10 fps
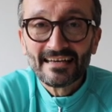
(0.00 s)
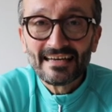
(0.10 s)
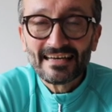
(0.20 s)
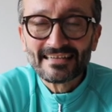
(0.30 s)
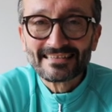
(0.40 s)

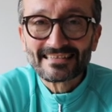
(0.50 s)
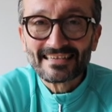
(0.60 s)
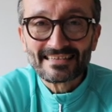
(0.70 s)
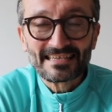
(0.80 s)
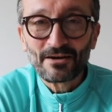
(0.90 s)

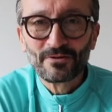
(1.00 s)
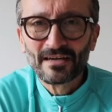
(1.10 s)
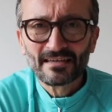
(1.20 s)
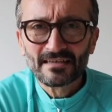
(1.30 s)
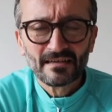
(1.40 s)
And so,
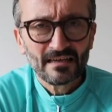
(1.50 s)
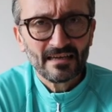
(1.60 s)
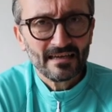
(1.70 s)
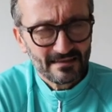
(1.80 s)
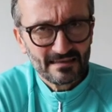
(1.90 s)

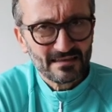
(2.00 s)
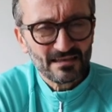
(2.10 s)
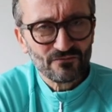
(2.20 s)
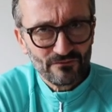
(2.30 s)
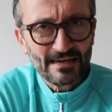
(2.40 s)

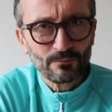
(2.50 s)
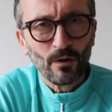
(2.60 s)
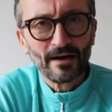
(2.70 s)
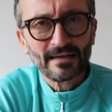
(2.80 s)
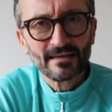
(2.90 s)
does red
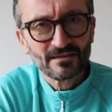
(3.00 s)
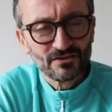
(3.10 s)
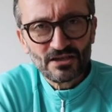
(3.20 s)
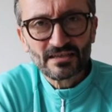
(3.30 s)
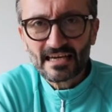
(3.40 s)
wine,
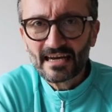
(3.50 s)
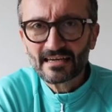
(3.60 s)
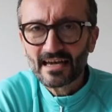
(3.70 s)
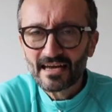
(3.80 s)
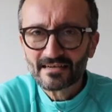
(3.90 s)

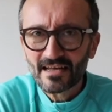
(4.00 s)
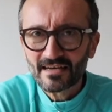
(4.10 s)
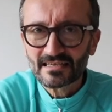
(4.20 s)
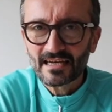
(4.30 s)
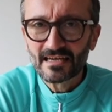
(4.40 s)
cheesecake and
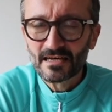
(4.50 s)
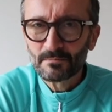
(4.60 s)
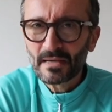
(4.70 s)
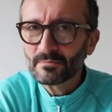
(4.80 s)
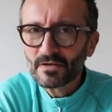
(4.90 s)
latte
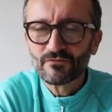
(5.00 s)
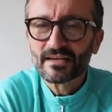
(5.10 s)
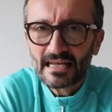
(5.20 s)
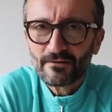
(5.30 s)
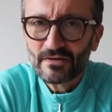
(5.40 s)
make me
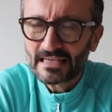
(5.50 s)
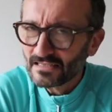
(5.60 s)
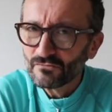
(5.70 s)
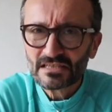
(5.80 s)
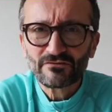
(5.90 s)
run that
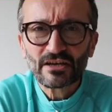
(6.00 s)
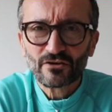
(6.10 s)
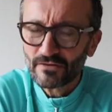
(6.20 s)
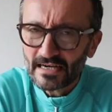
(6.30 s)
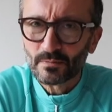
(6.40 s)
fast? Those are
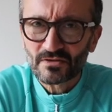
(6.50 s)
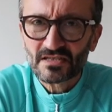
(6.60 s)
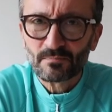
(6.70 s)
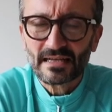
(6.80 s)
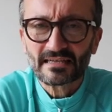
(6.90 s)
incredible
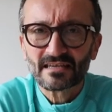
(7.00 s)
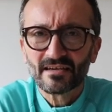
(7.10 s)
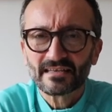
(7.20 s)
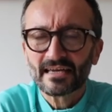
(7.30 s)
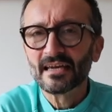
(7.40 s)
splits,
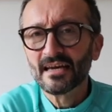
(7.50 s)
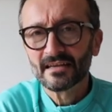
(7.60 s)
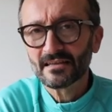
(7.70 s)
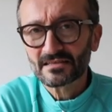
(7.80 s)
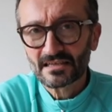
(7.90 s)
aren't they?
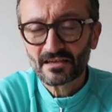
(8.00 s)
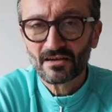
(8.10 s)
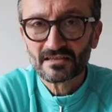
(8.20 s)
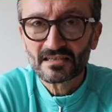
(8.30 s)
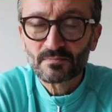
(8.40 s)
And those are the
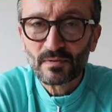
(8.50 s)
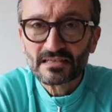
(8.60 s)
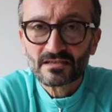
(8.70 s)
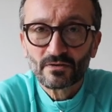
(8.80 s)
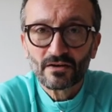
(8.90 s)
kinds of
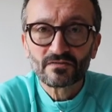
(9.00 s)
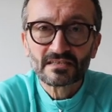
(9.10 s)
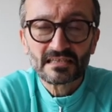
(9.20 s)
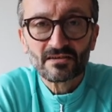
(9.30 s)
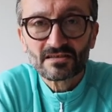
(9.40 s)
splits that we often
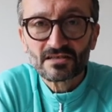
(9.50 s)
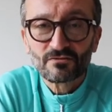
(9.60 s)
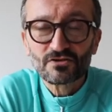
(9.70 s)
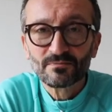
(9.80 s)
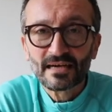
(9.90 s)
see on
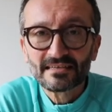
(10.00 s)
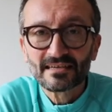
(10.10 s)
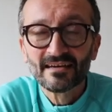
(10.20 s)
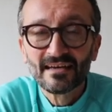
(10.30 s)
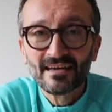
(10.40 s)
social
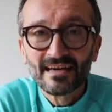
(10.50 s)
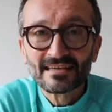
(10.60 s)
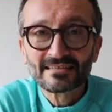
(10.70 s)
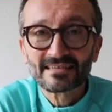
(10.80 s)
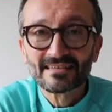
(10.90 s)
media,
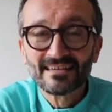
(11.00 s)
and